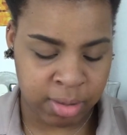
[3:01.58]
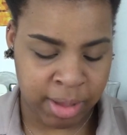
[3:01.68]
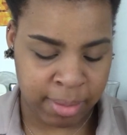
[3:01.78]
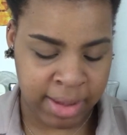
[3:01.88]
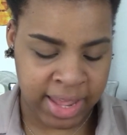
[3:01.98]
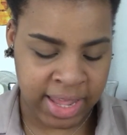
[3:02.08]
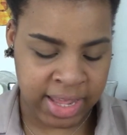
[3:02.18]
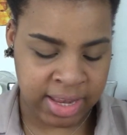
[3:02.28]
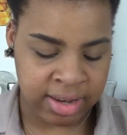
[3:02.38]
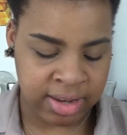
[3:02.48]
the back of my
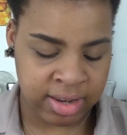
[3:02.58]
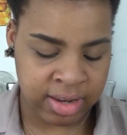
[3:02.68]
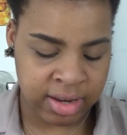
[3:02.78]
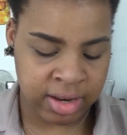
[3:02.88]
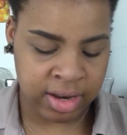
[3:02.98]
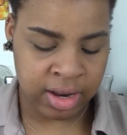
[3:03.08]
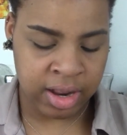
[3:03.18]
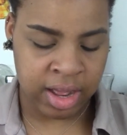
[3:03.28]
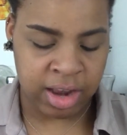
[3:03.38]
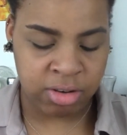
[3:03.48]
hand.
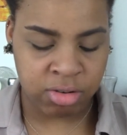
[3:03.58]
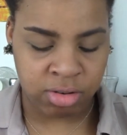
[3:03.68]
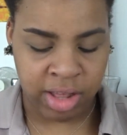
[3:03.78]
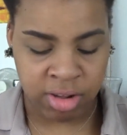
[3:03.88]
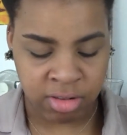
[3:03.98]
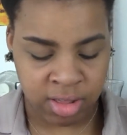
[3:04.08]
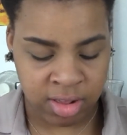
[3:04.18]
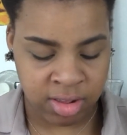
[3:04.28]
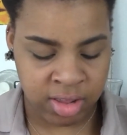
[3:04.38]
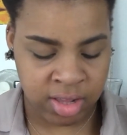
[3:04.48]
I do 2 layers of
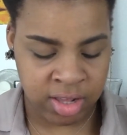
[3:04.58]
this.